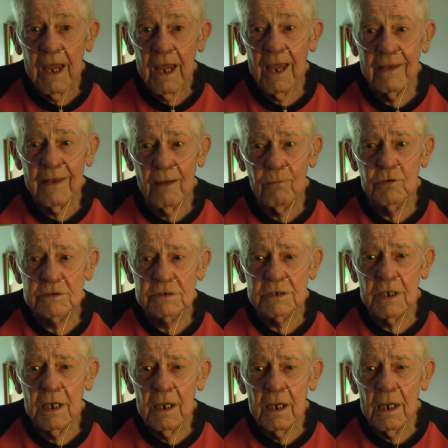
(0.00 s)
and that was,
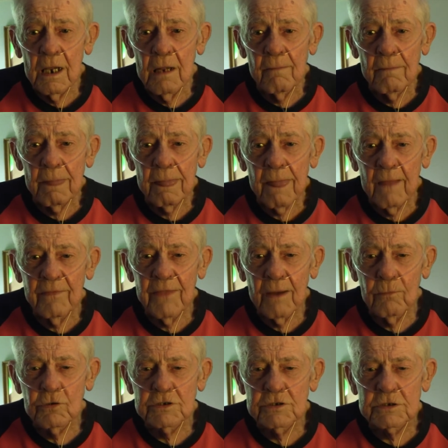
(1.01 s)

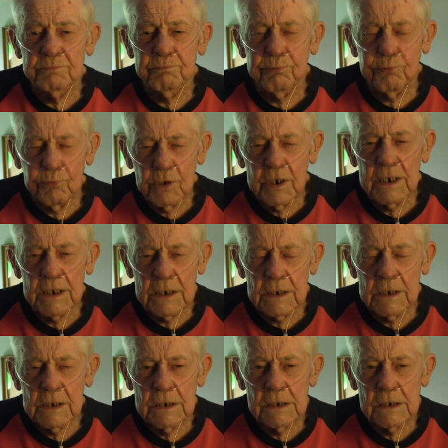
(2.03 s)
that was pre